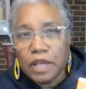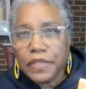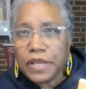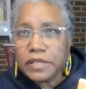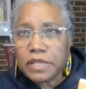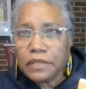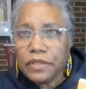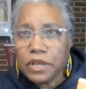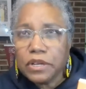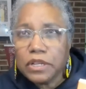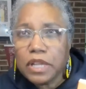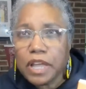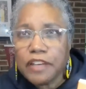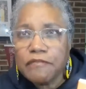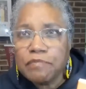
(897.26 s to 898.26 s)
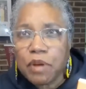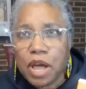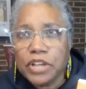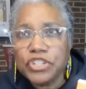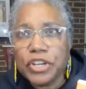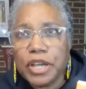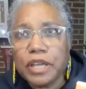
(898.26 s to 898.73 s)
think it's on the Good Life
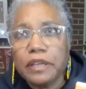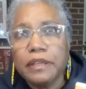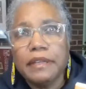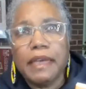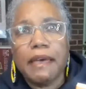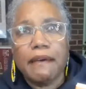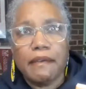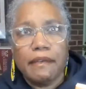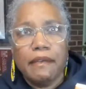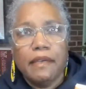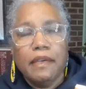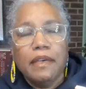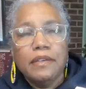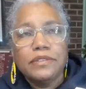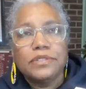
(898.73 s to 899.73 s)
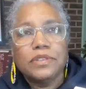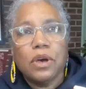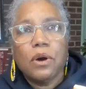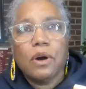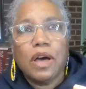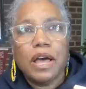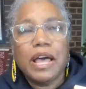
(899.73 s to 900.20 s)
Project. Yeah.
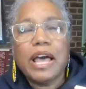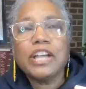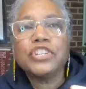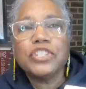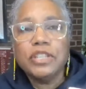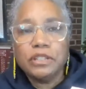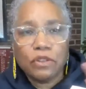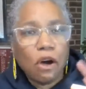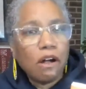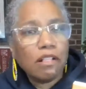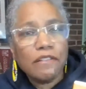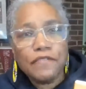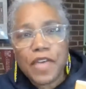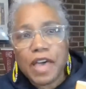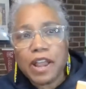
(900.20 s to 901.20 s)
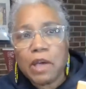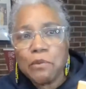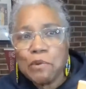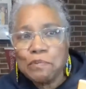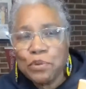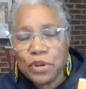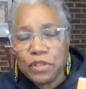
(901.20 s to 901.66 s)
So I actually, all of that I
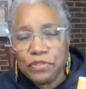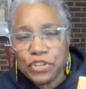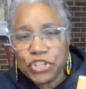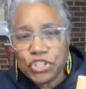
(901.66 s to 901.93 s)
will put in the